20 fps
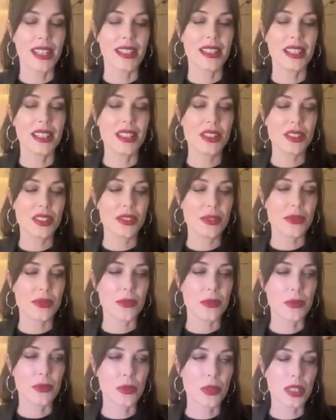These are
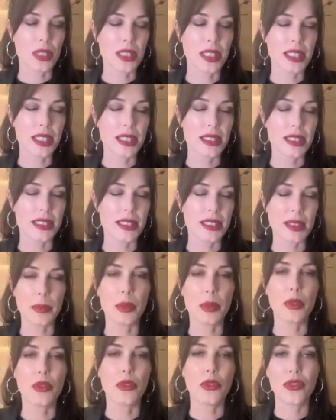really
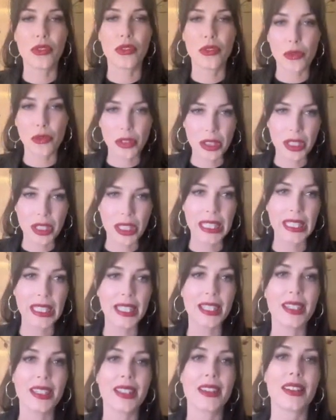simple,
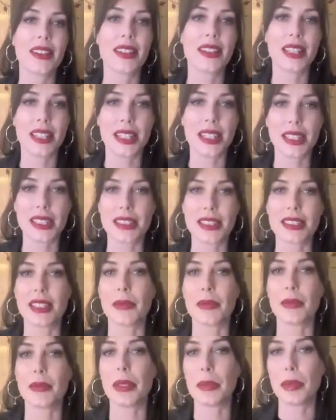free things
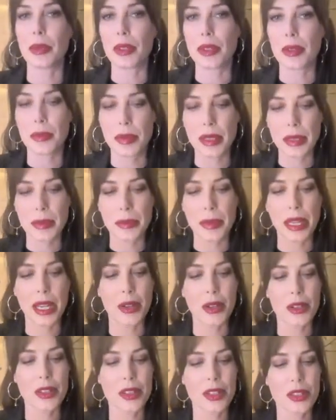that people can be
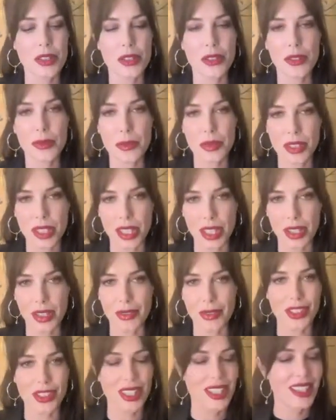empowered to do
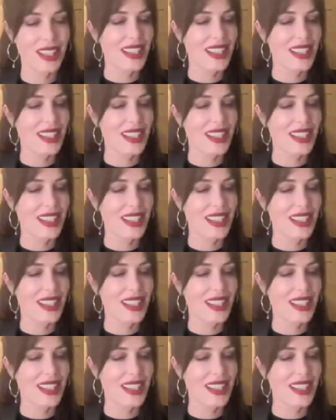themselves.